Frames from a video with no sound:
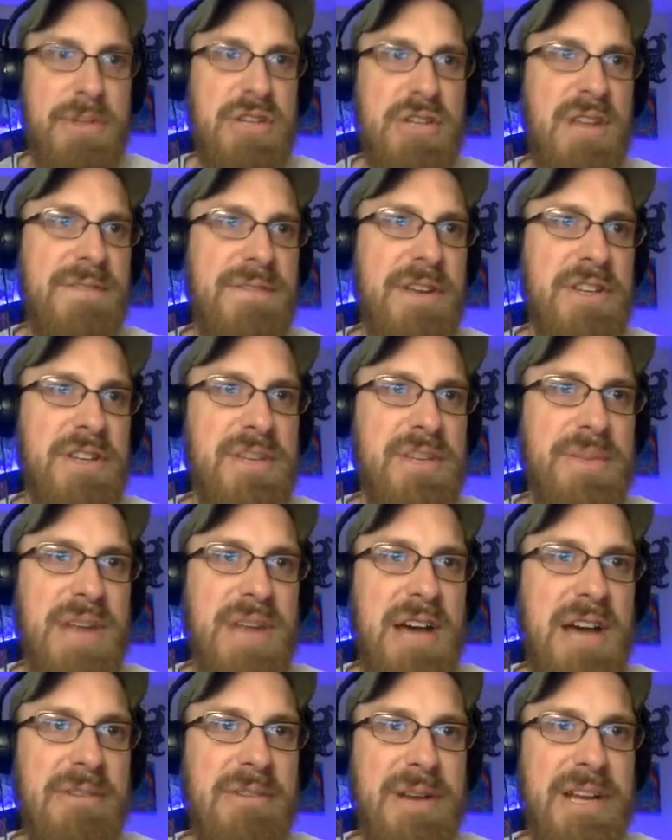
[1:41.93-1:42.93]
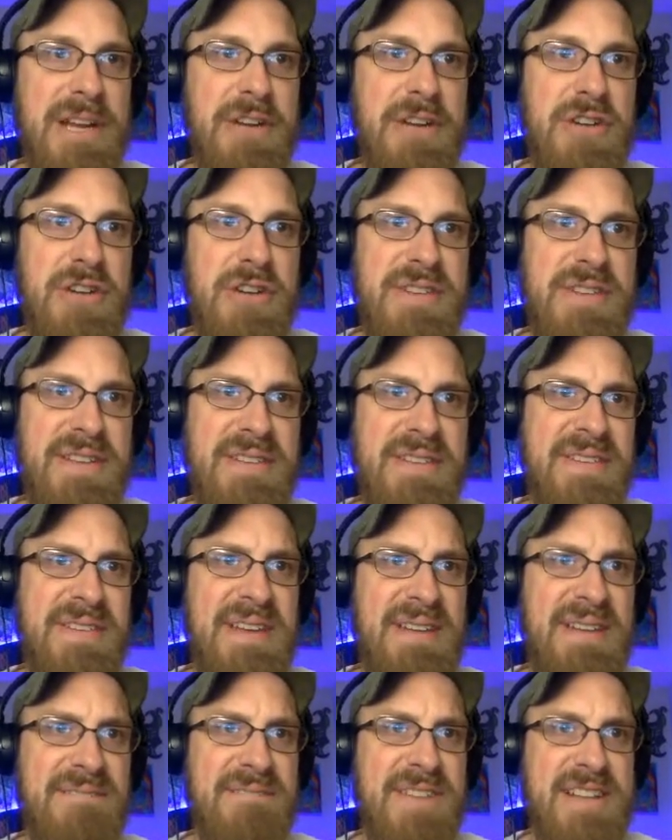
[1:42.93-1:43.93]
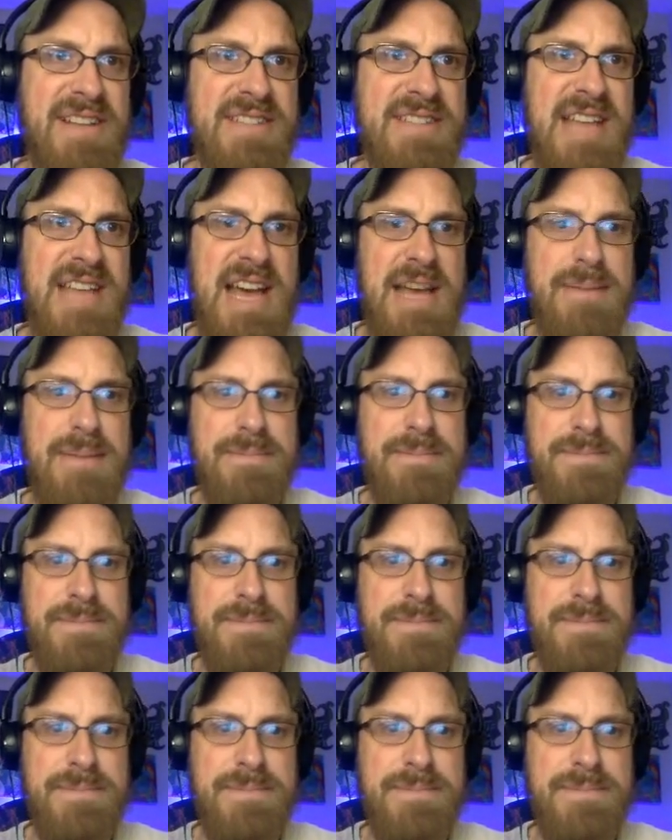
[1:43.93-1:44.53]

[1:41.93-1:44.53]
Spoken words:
figure something out right here. Try to think I can fix that.